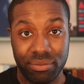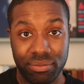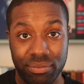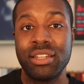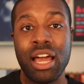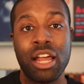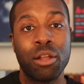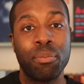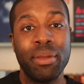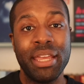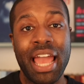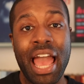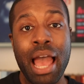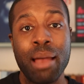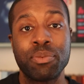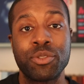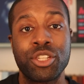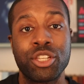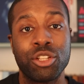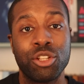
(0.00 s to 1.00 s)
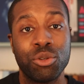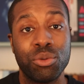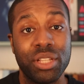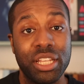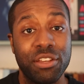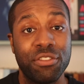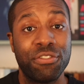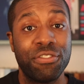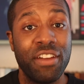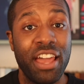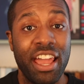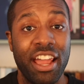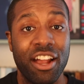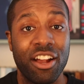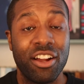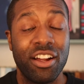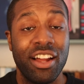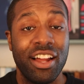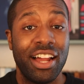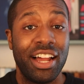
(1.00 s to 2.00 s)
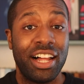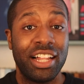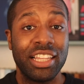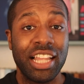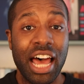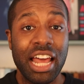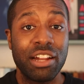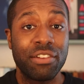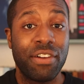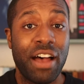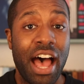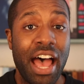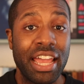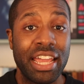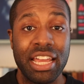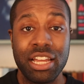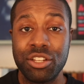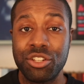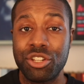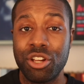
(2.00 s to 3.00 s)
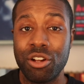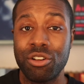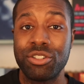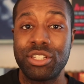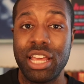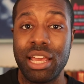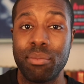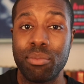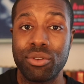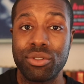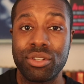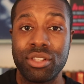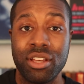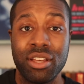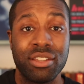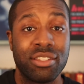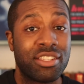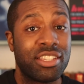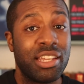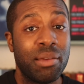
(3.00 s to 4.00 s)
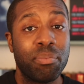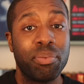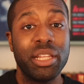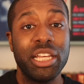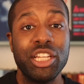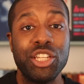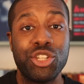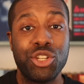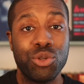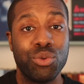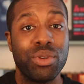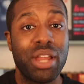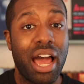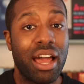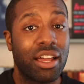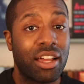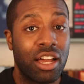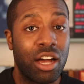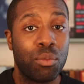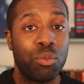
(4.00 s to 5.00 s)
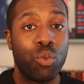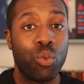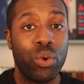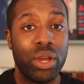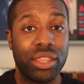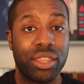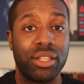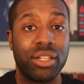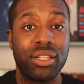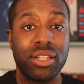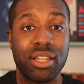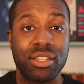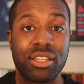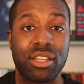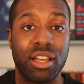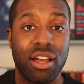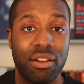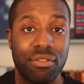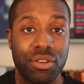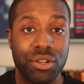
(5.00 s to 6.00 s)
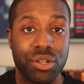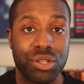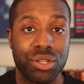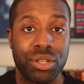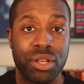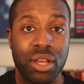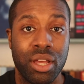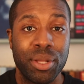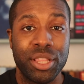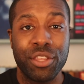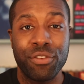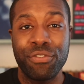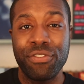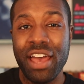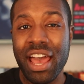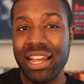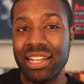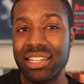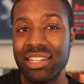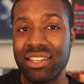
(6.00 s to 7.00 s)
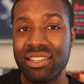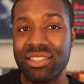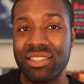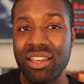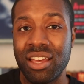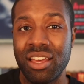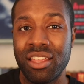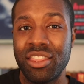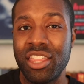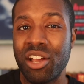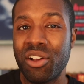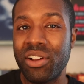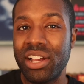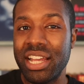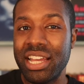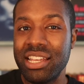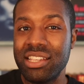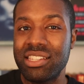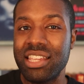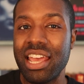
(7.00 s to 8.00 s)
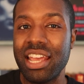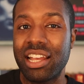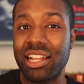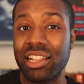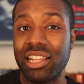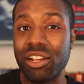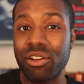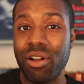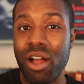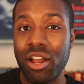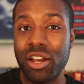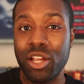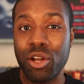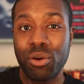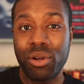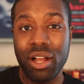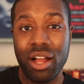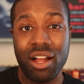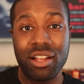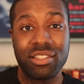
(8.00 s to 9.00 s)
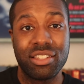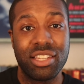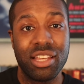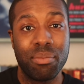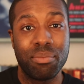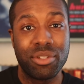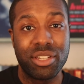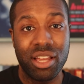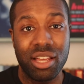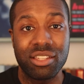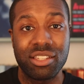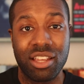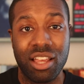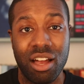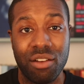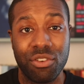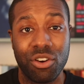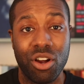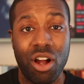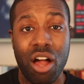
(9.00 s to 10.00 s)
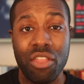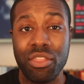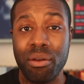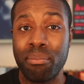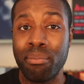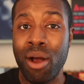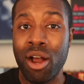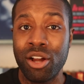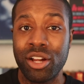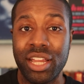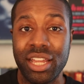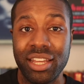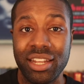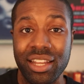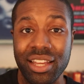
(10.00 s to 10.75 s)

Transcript: Now, to be absolutely fair, a lot of high-end turntables simply do not come with dust covers. But the fact is, there is a Clearaudio Concept dust cover on the market.